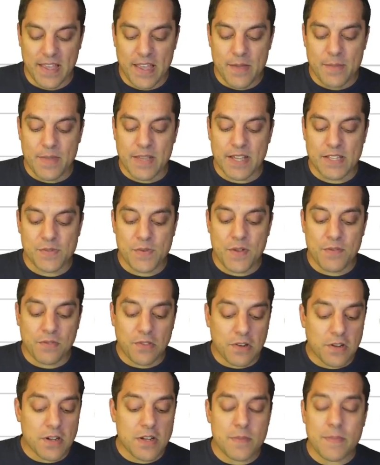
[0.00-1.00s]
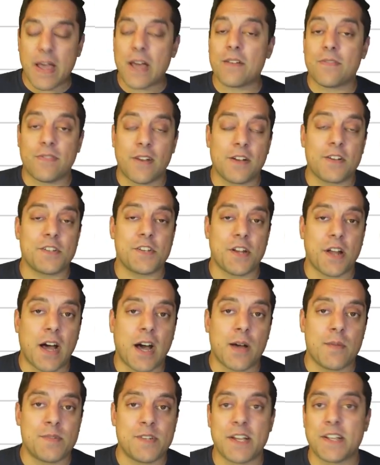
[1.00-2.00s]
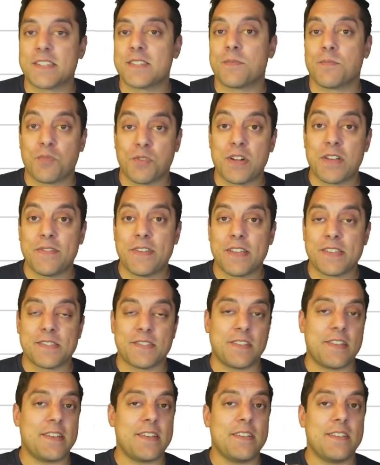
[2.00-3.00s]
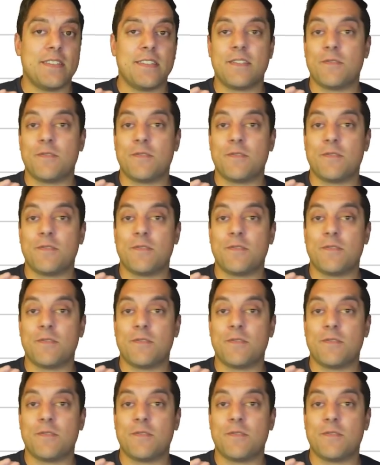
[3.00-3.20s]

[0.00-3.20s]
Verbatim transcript: Because we've learned about function objects previously,